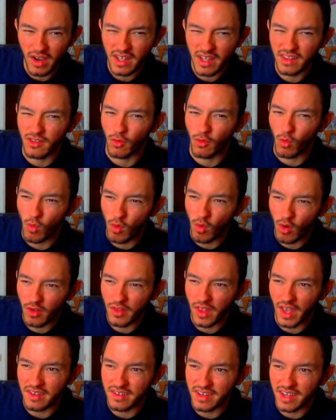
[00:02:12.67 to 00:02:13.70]
in the world
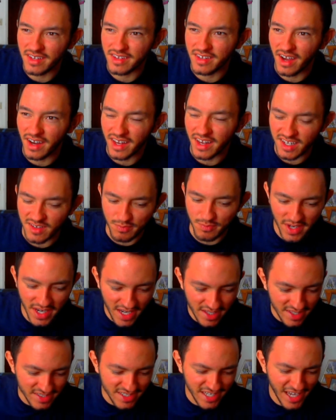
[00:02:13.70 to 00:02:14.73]
has he done? He's been at
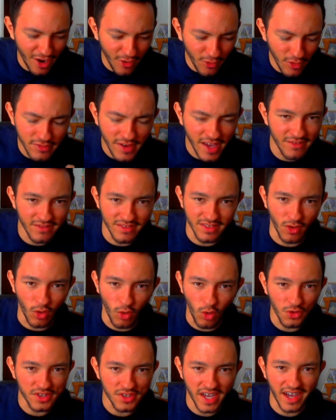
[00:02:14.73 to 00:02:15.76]
the Tower of Heaven the
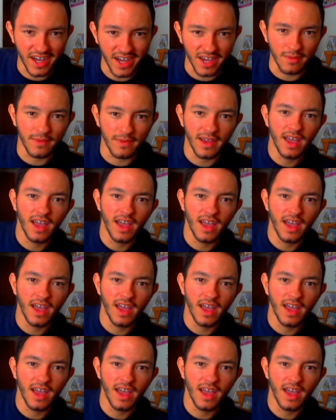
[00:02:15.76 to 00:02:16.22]
whole time,